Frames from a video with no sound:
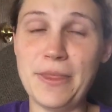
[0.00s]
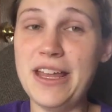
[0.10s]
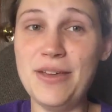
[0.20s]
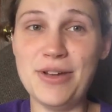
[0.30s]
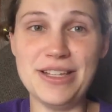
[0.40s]

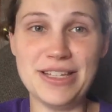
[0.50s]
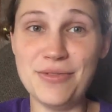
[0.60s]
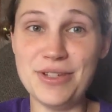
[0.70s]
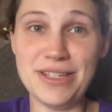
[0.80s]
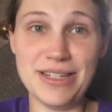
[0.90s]
anyways,
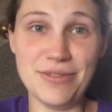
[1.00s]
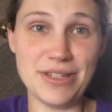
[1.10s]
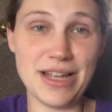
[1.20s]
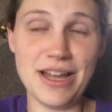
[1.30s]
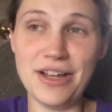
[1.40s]
it
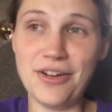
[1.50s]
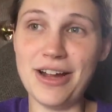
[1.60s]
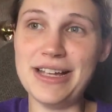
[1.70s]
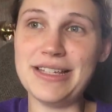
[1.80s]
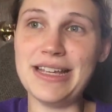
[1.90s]
was kind of
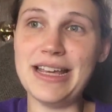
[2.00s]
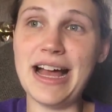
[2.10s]
crazy.